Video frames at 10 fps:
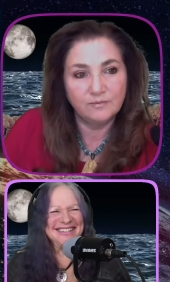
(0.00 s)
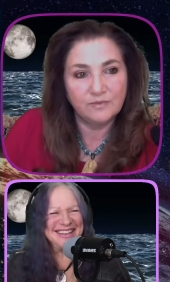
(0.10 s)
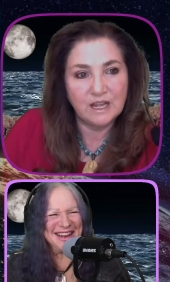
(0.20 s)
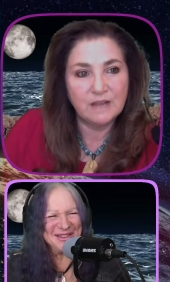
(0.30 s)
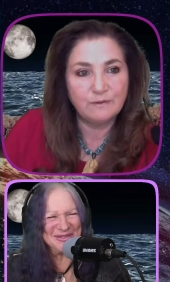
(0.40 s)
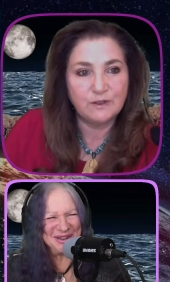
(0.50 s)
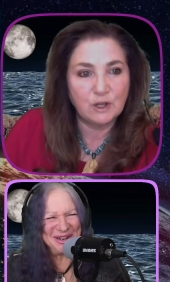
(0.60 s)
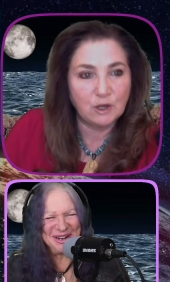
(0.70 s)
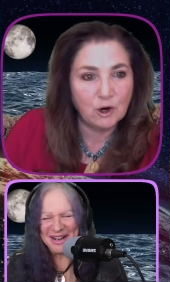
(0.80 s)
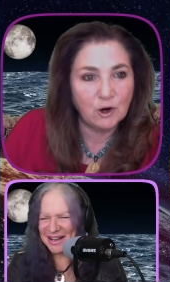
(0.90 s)
Speaker 1: If
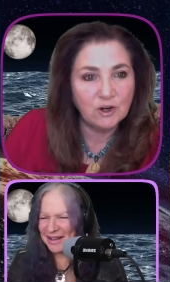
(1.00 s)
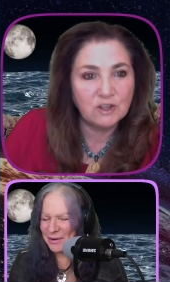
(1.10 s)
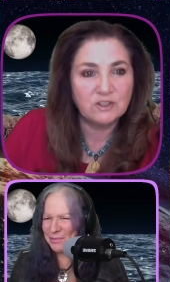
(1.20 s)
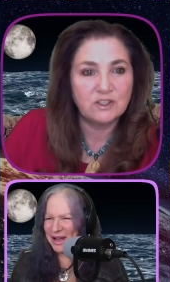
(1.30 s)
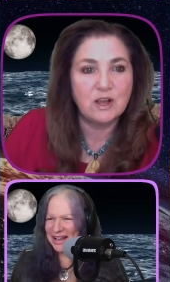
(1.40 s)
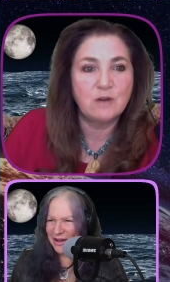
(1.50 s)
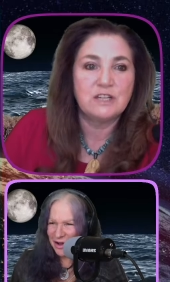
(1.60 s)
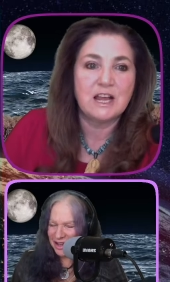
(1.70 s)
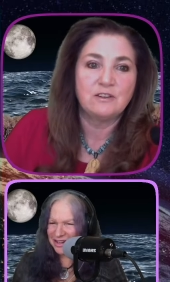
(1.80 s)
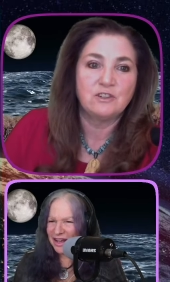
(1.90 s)
the current
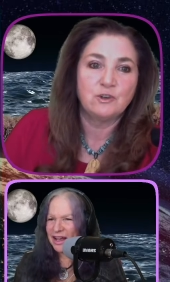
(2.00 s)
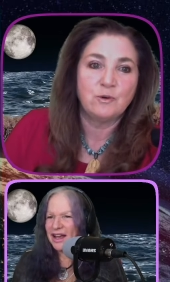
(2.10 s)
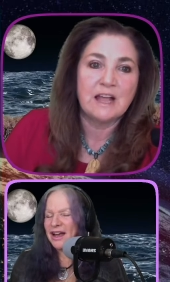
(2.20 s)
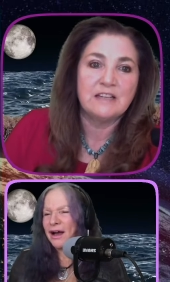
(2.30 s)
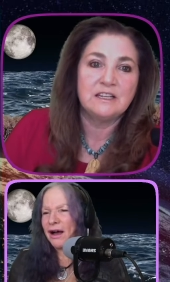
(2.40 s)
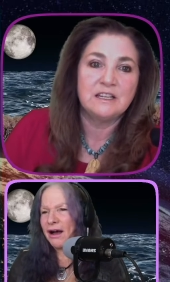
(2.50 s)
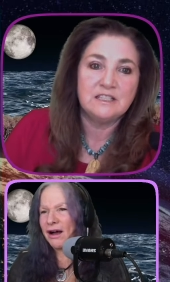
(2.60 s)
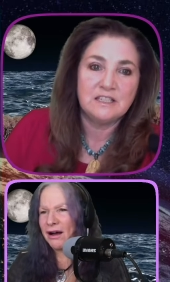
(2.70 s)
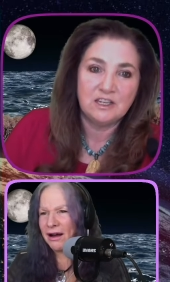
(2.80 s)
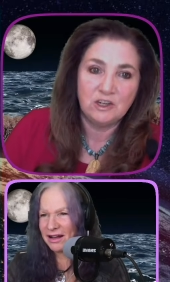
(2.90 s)
slowdown trend
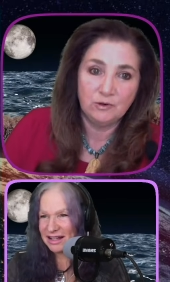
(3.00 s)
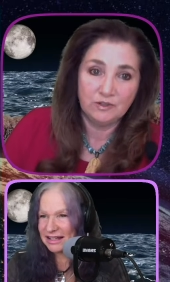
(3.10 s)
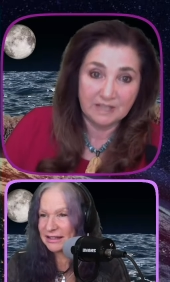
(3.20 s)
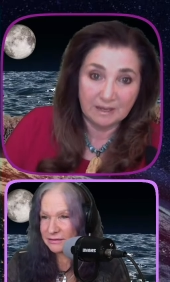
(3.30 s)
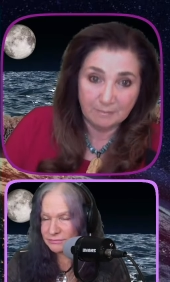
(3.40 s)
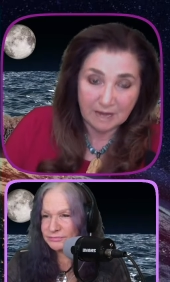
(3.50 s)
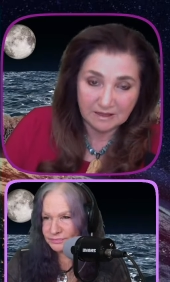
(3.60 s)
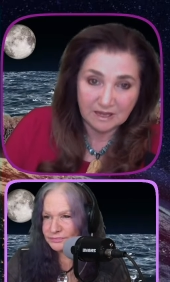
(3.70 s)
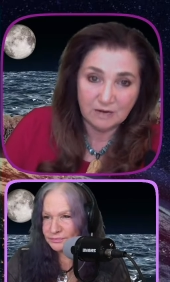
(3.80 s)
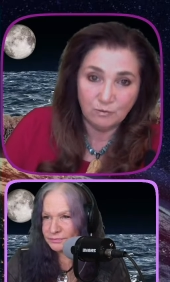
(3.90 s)
continues, then
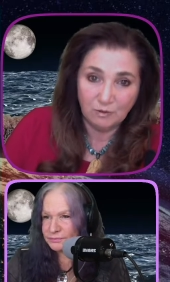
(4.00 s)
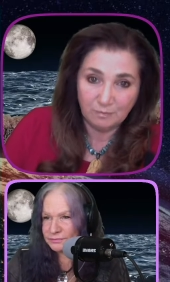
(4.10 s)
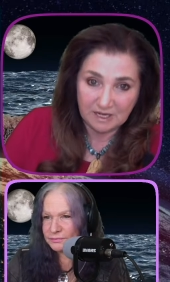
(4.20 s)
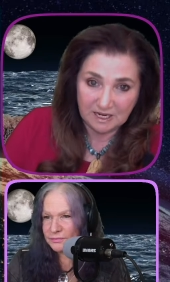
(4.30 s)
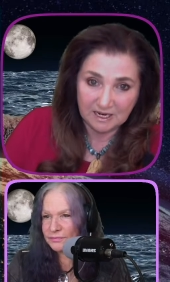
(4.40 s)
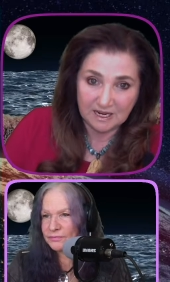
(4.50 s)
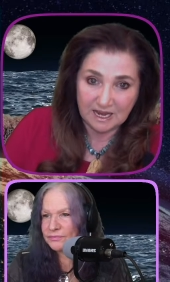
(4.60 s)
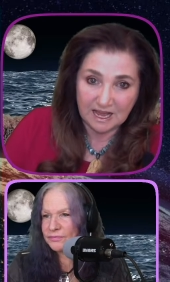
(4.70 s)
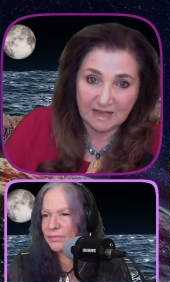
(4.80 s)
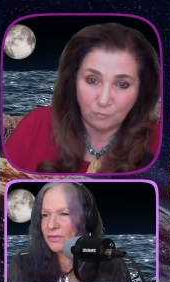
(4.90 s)
methane will
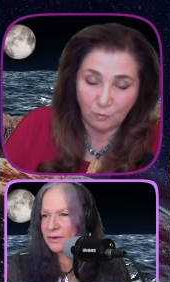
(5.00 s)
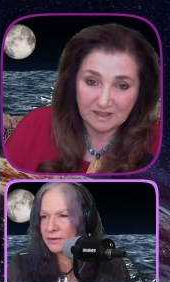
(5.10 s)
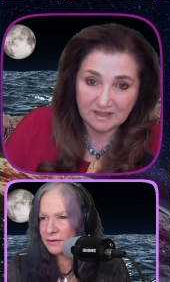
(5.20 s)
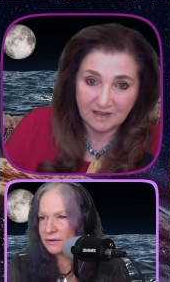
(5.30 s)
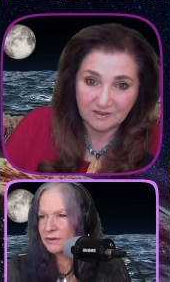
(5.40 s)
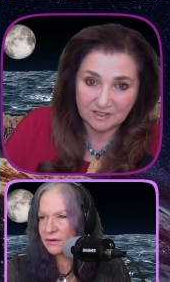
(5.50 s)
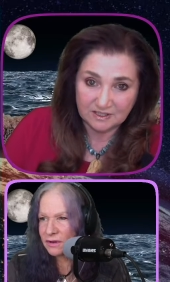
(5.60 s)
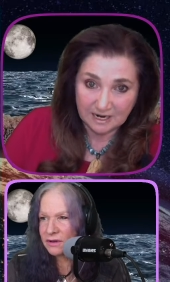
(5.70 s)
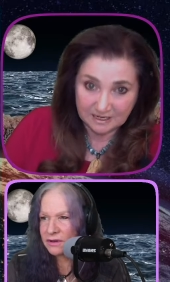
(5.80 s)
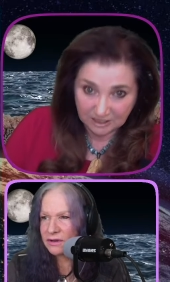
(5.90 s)
peak at one
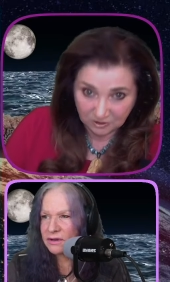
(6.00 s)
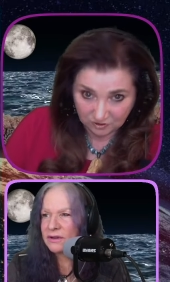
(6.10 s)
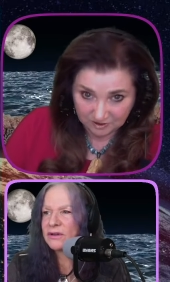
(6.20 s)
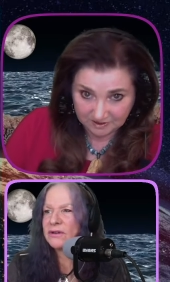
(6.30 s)
thousand nine hundred